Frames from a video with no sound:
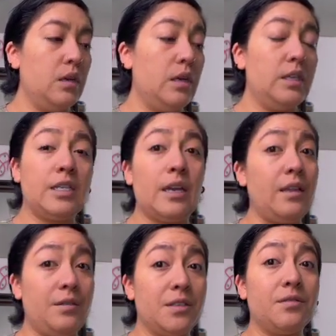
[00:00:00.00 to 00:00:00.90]
dang,
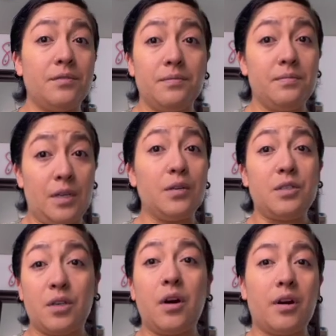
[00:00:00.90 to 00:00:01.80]
it was
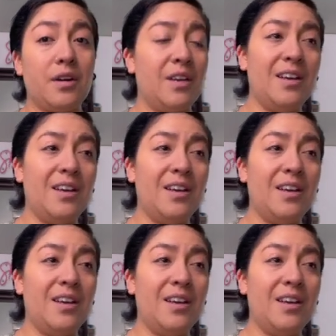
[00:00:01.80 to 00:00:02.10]
hard.